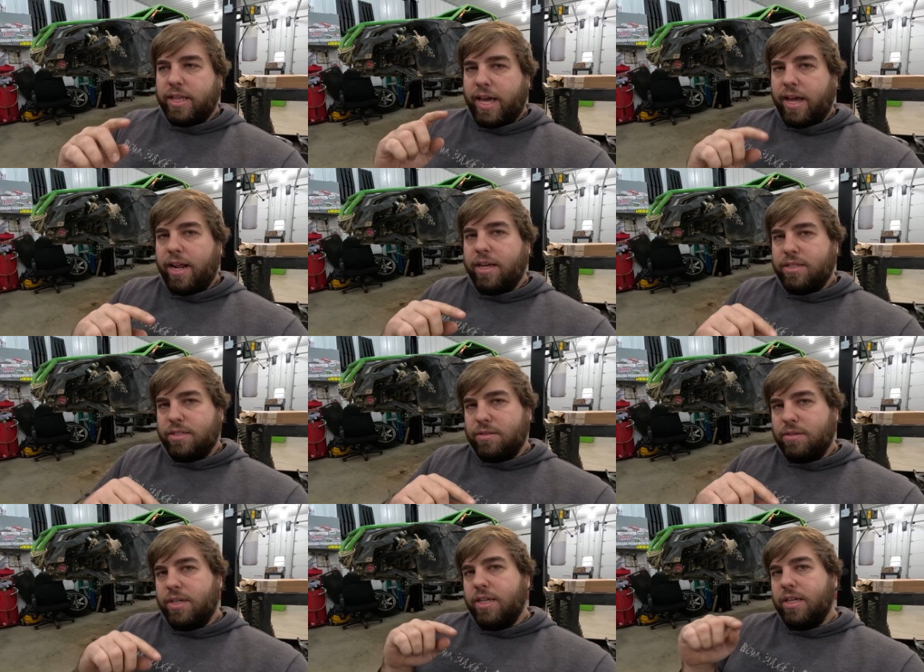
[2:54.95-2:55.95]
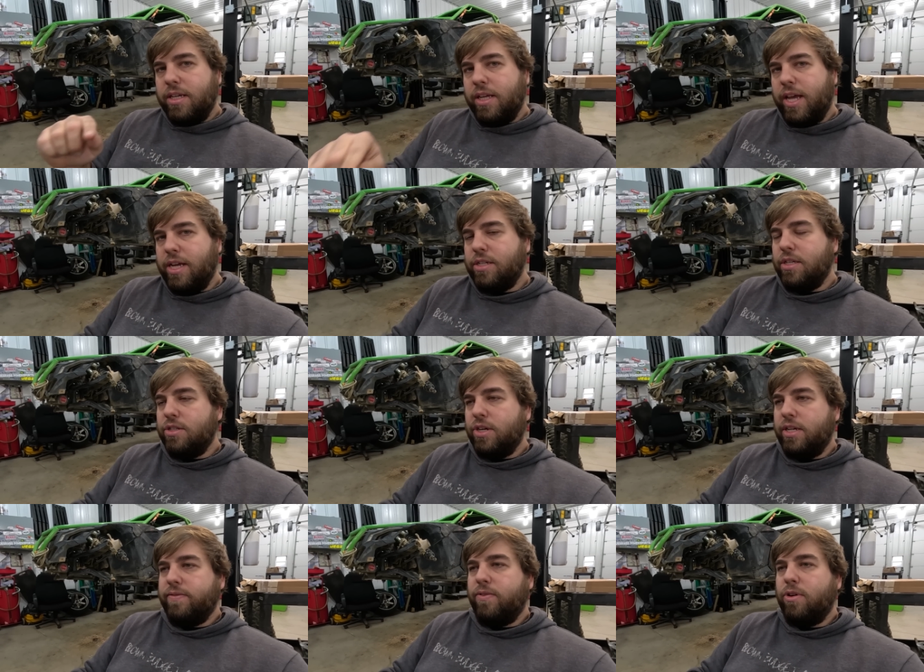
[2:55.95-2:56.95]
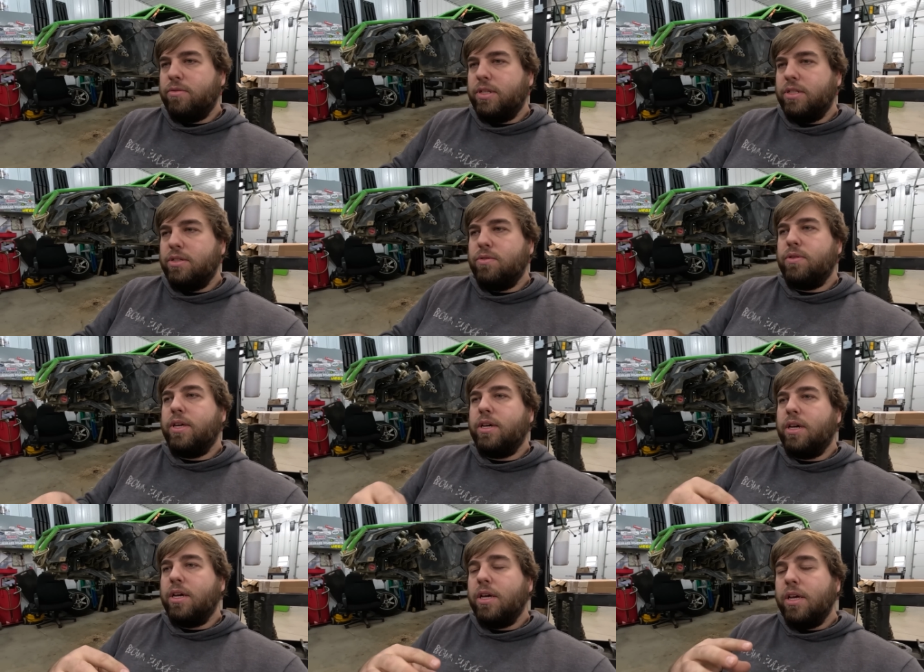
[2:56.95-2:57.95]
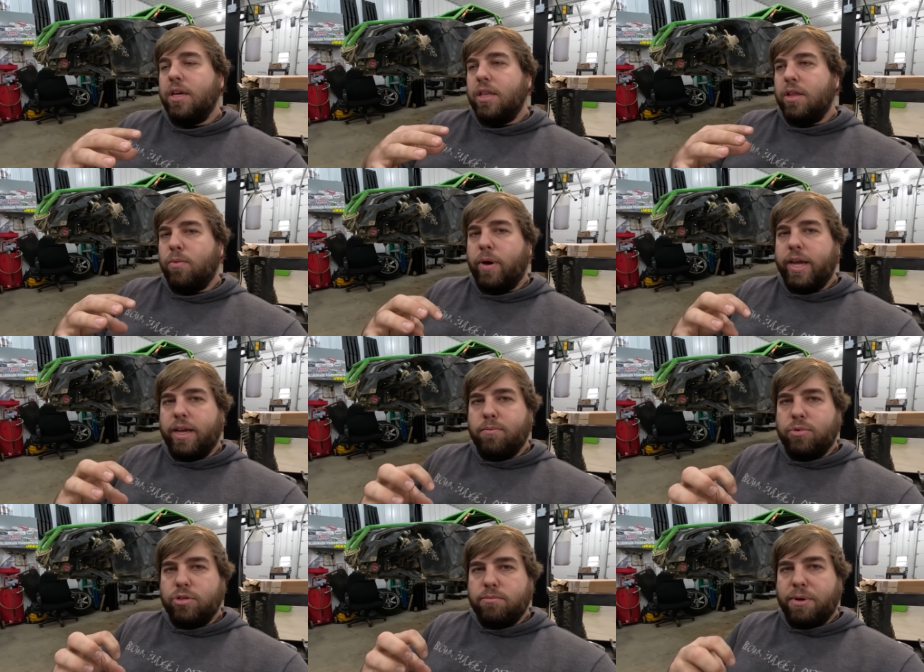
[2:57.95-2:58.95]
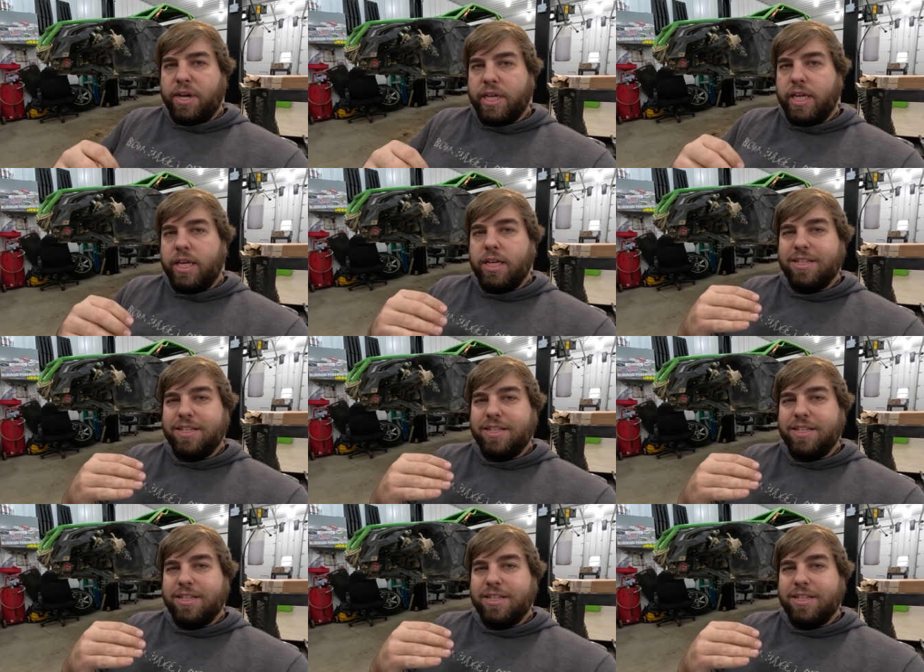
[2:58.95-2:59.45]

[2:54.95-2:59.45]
that X3 actually transformed into the, the white and blue buggy.